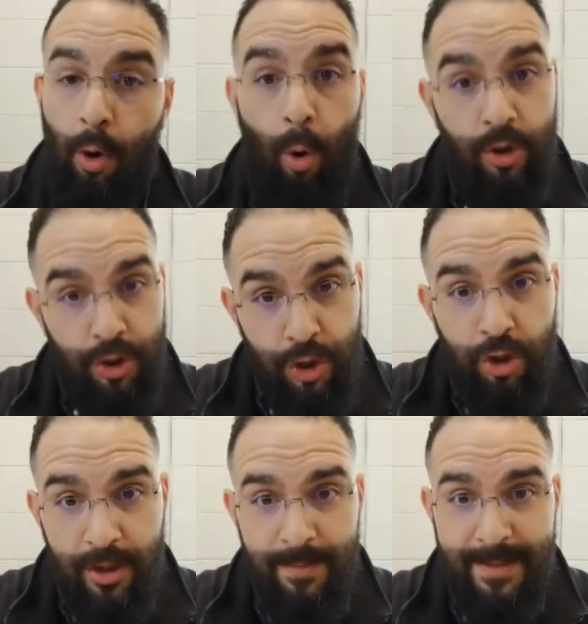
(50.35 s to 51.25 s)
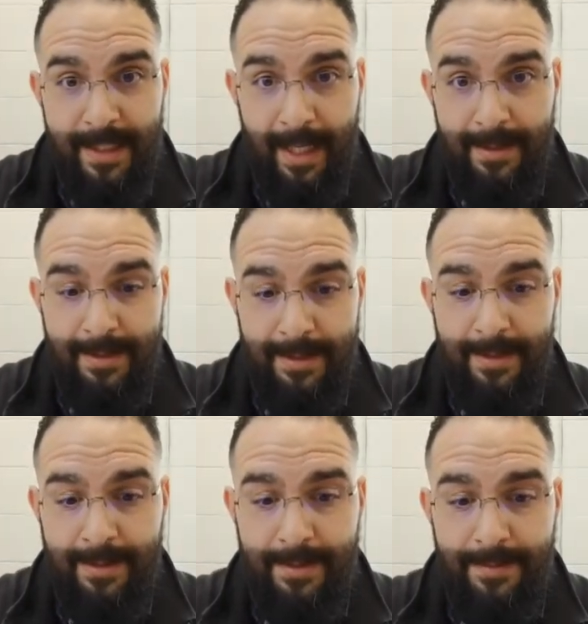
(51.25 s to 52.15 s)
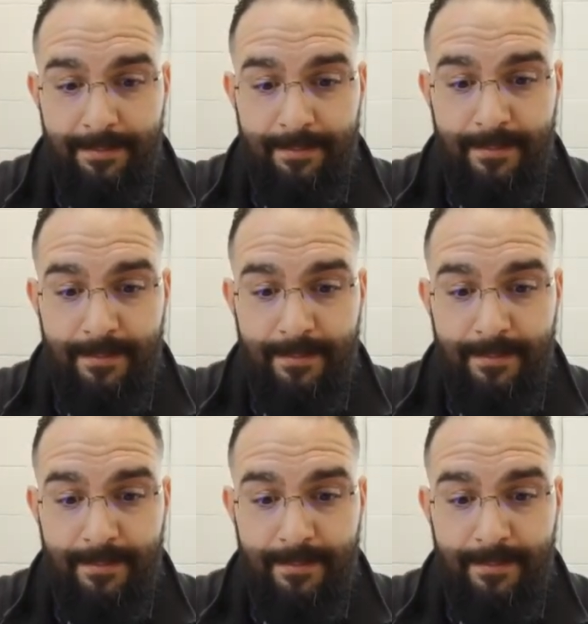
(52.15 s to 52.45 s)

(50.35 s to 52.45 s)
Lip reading: or circumstances